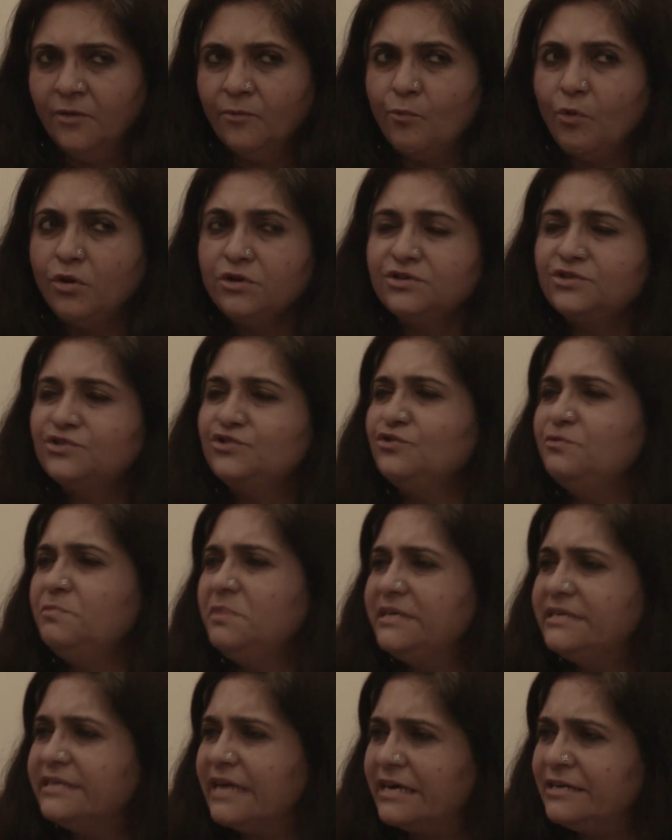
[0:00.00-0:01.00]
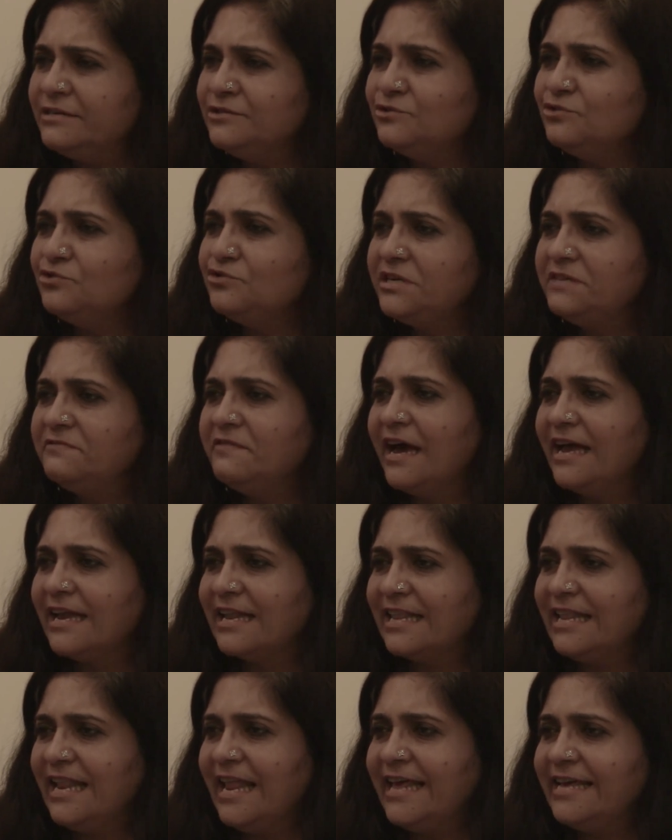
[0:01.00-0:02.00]
What should be done to
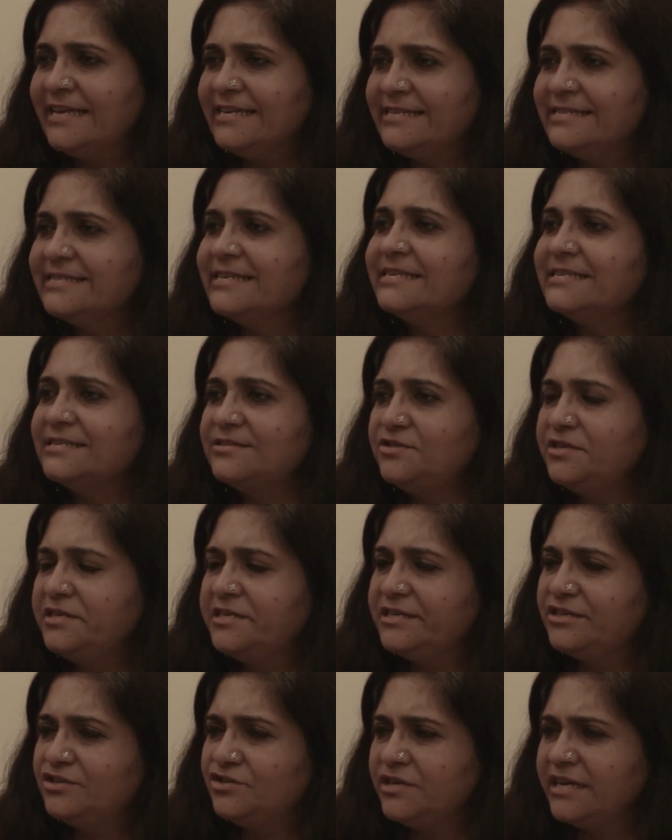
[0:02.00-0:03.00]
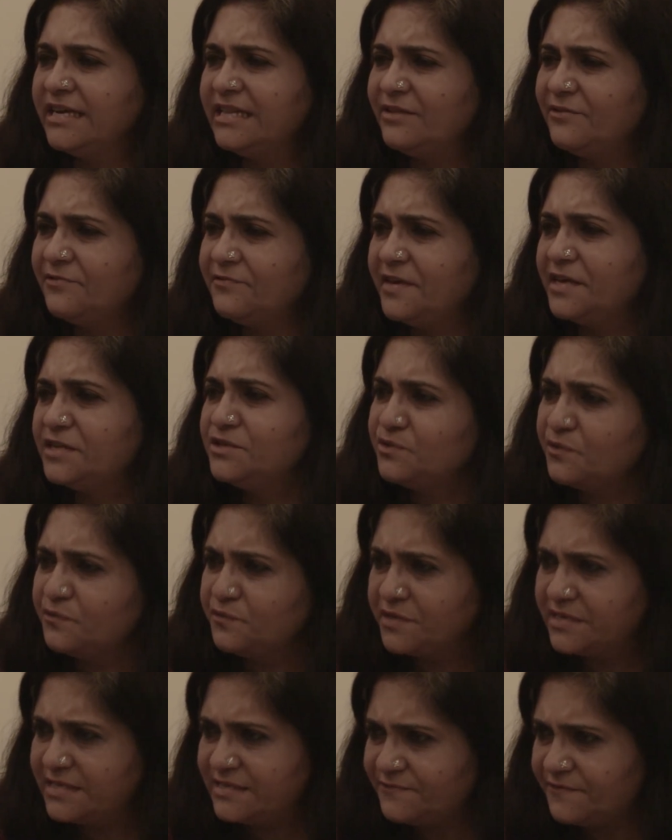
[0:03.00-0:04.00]
revitalize history teaching in the face
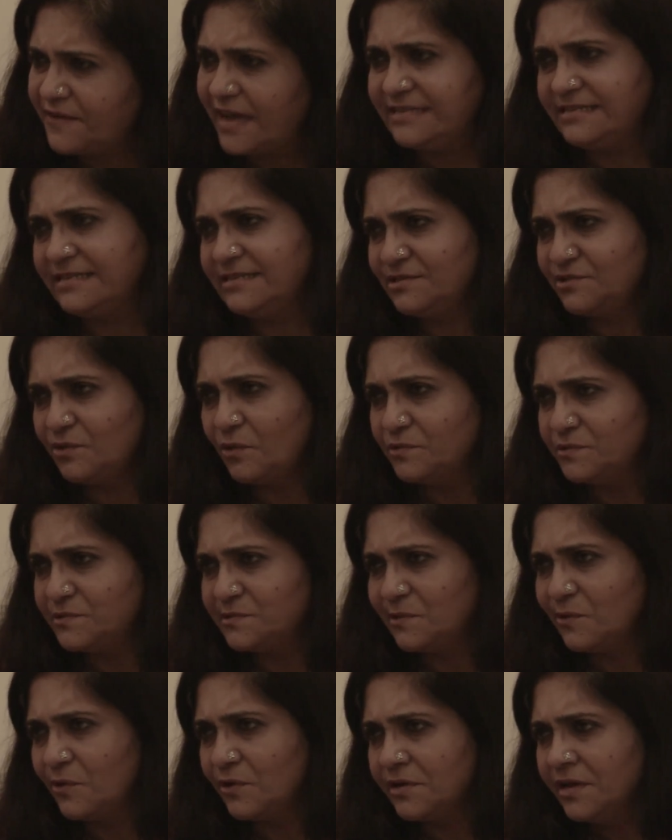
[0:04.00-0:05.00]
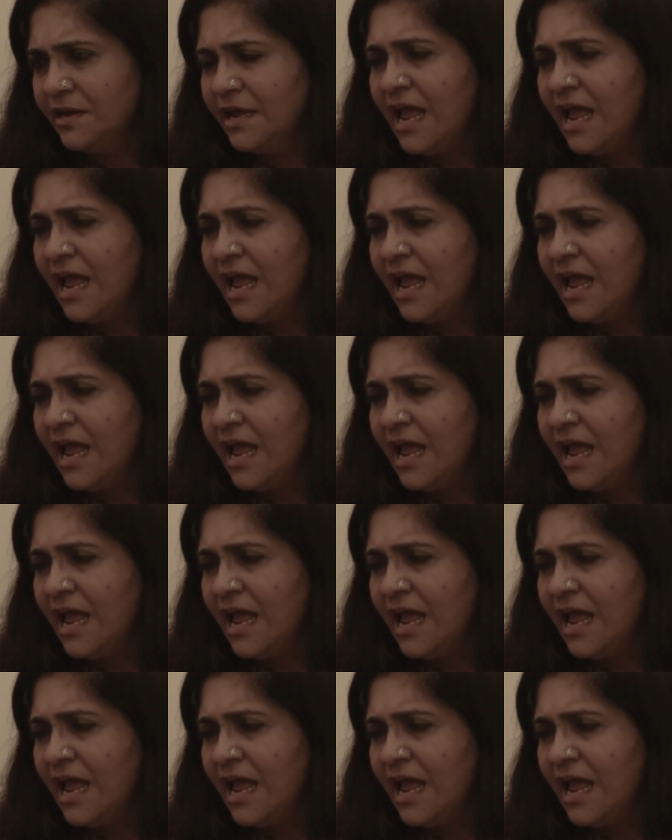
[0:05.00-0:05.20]
of this fascist onslaught?